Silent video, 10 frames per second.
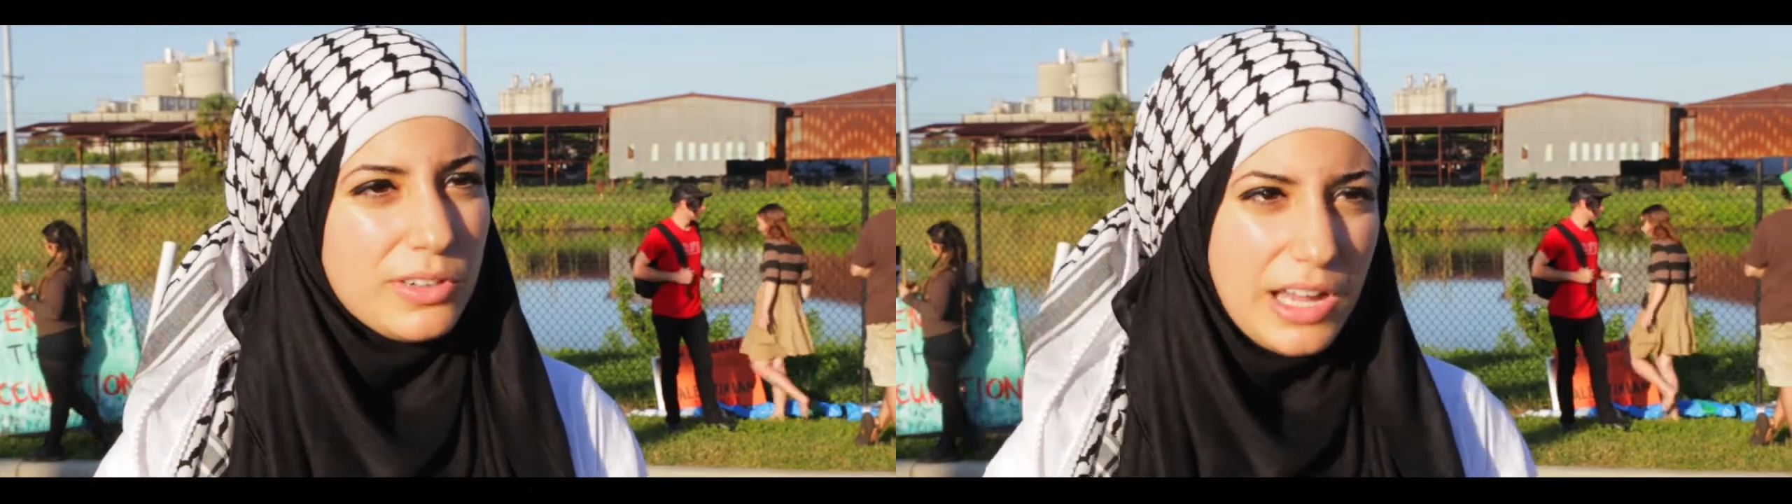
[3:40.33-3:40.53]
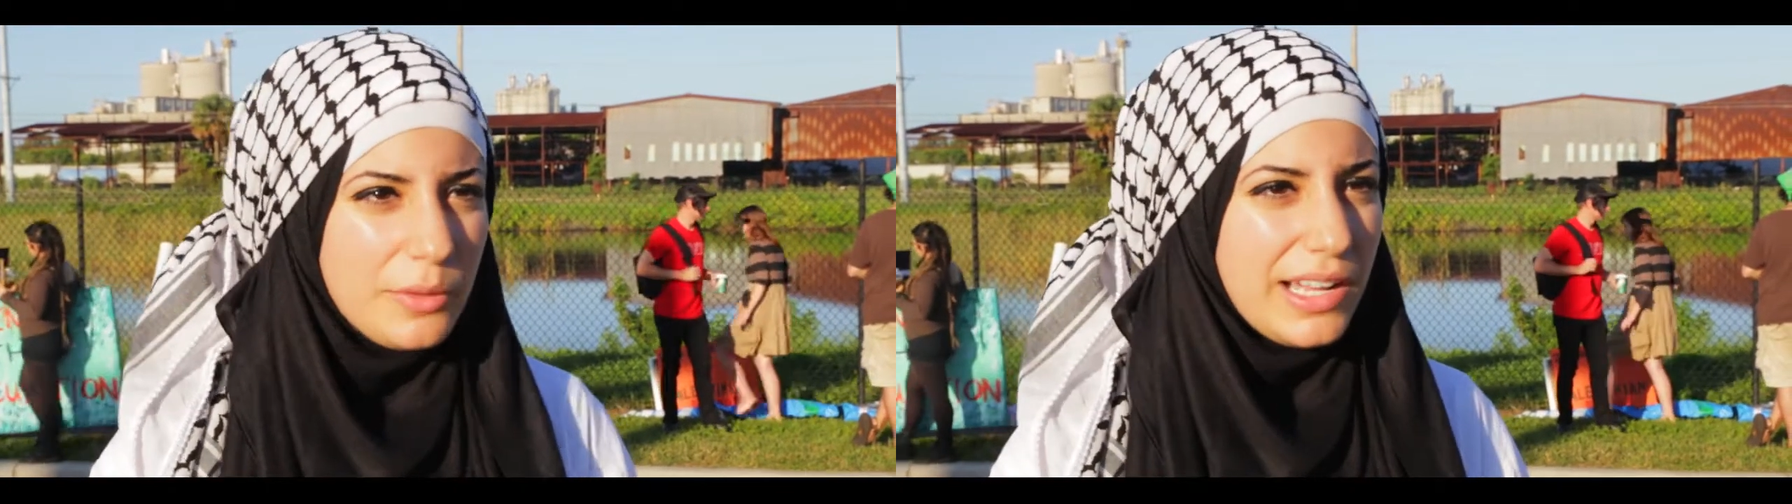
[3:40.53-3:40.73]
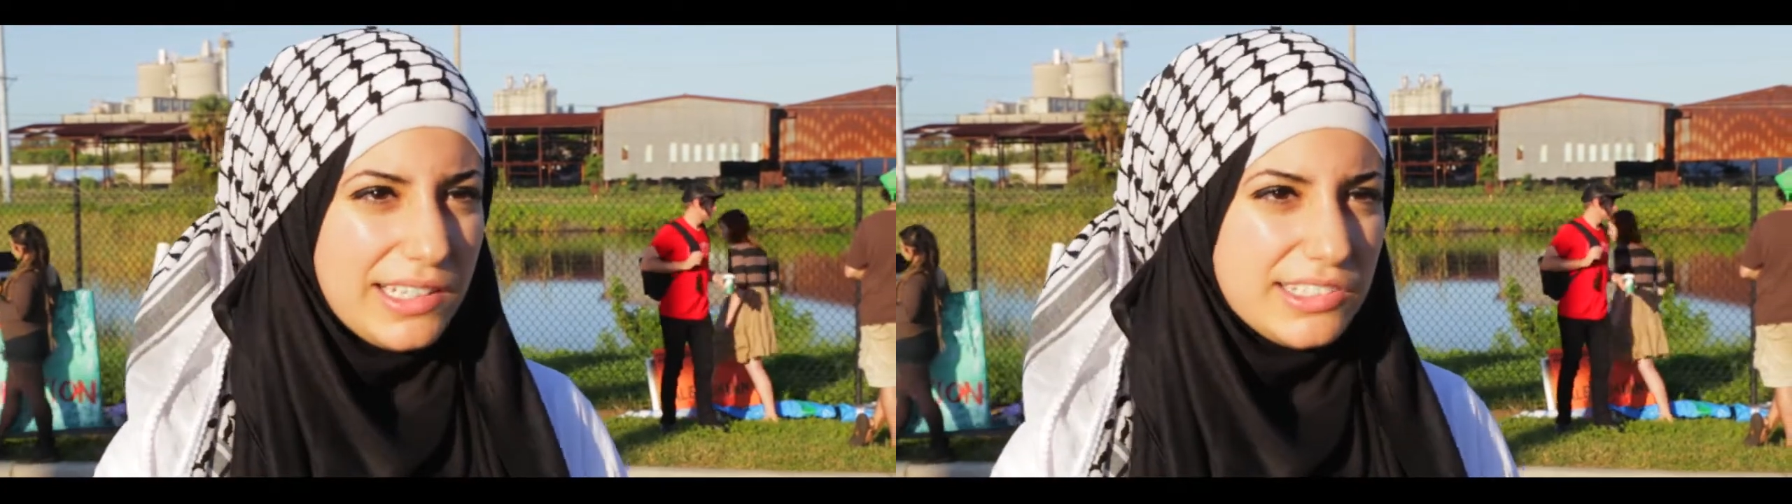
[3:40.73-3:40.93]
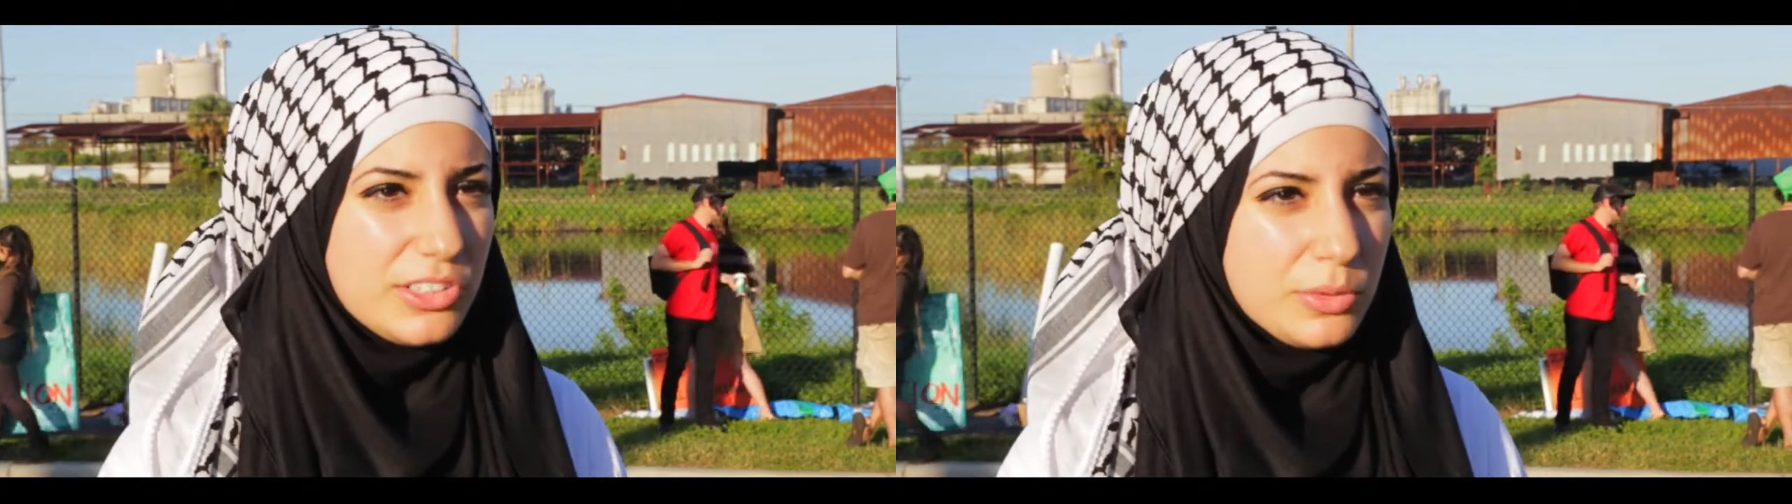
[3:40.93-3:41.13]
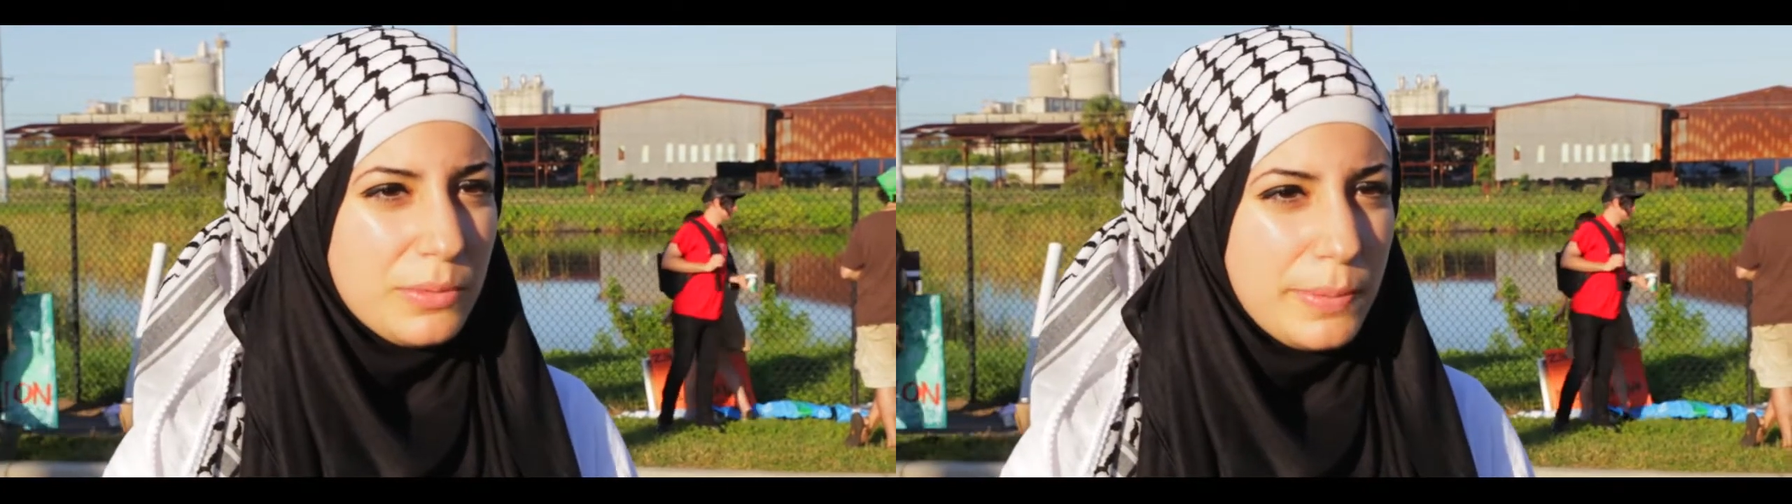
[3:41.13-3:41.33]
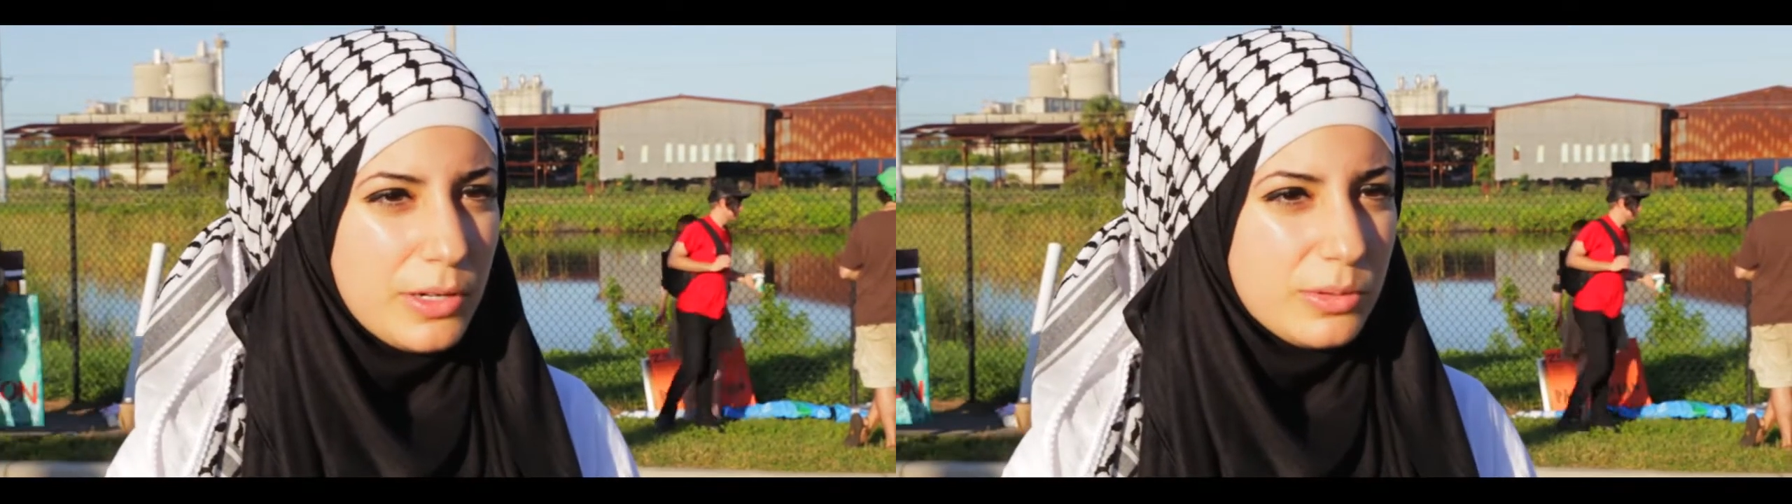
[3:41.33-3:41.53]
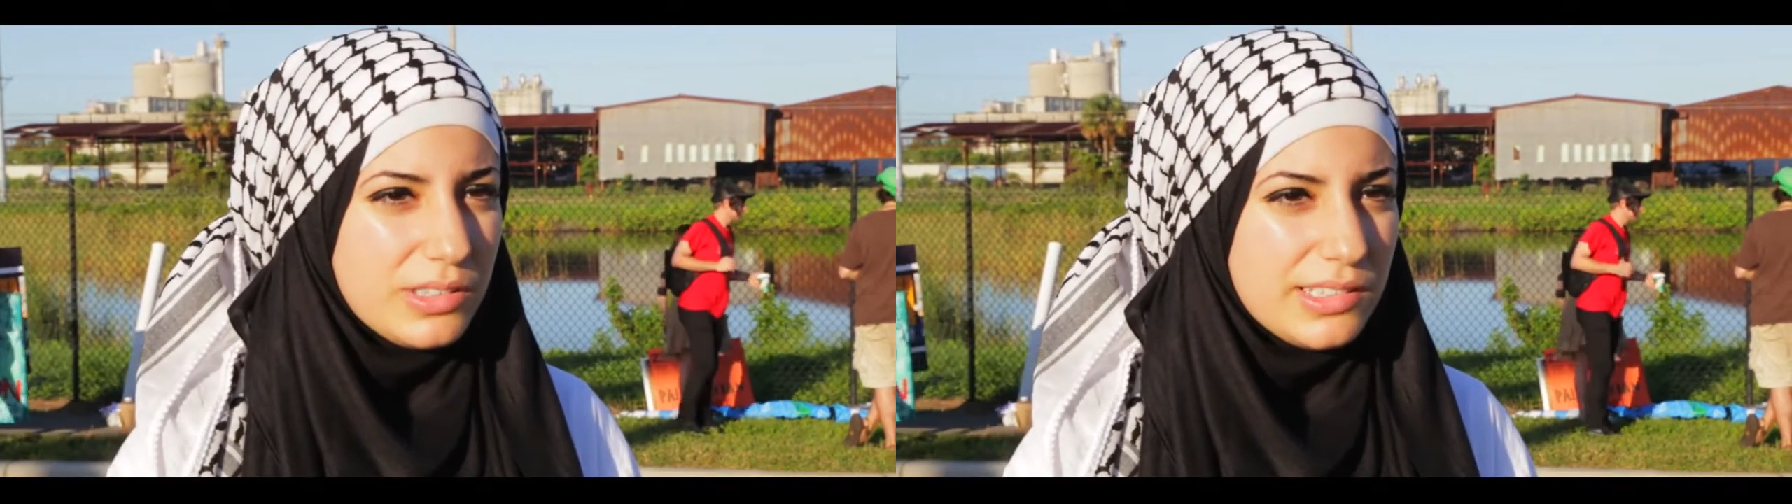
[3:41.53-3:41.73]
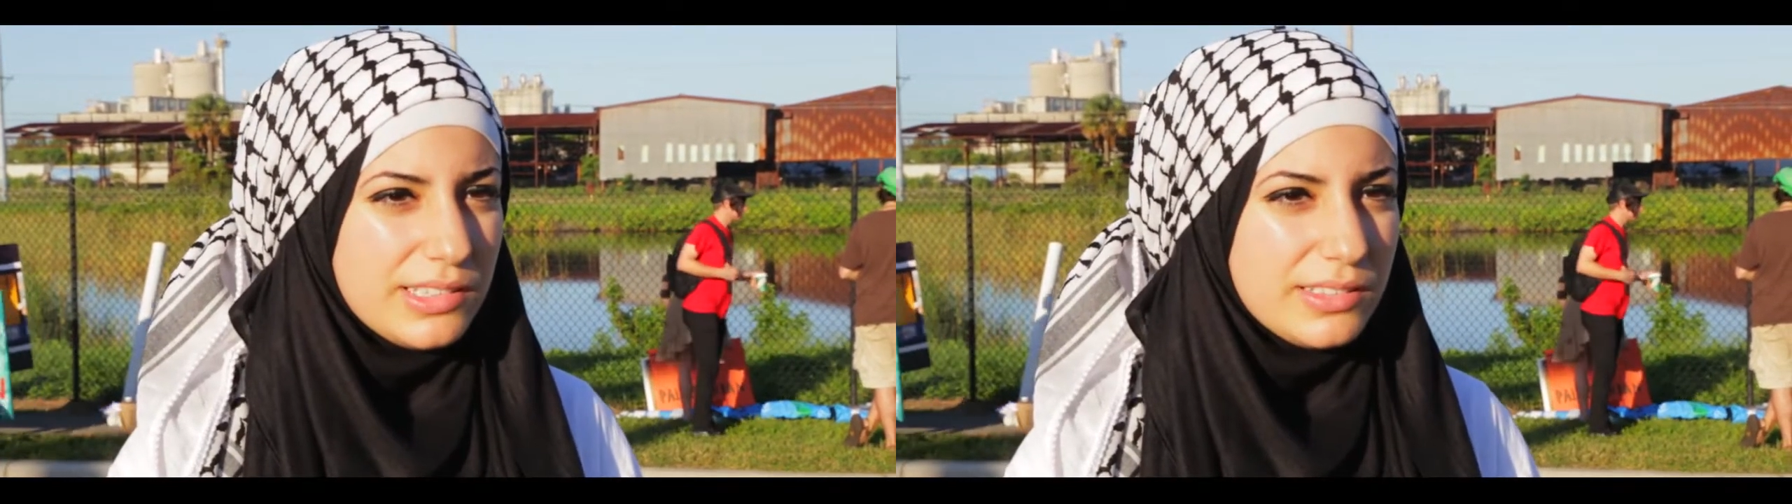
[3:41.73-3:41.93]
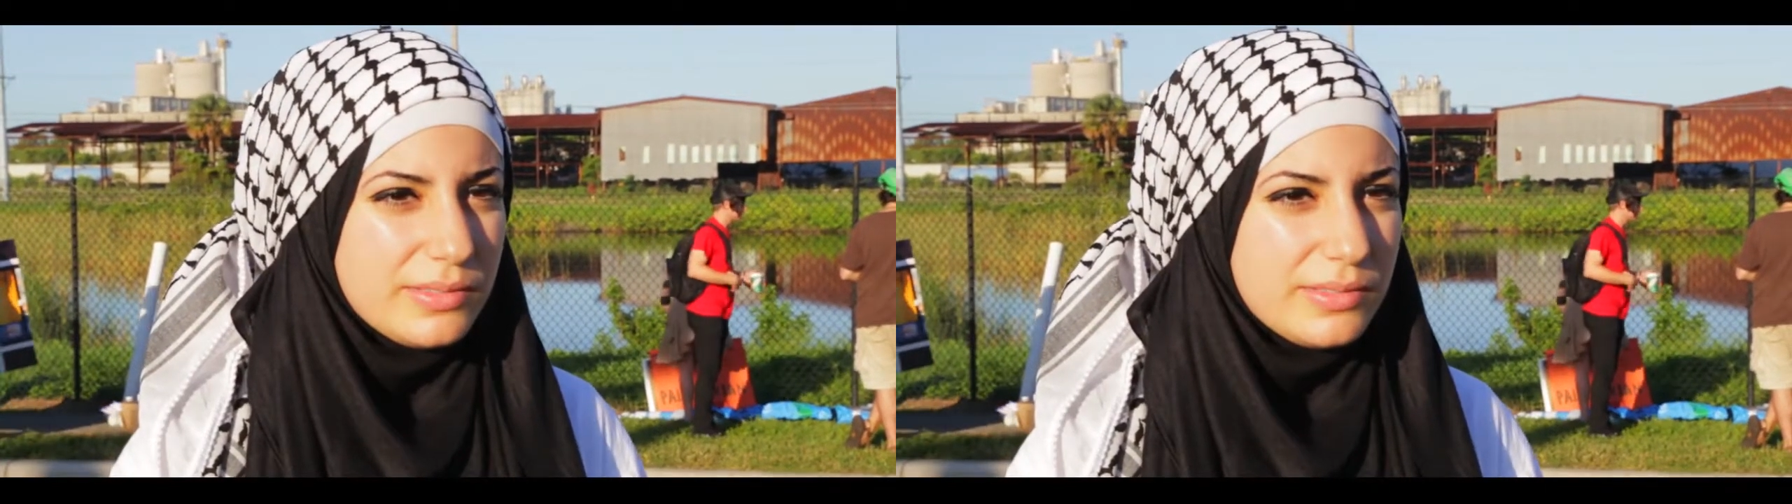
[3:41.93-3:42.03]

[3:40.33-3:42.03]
Now it has to do with boats.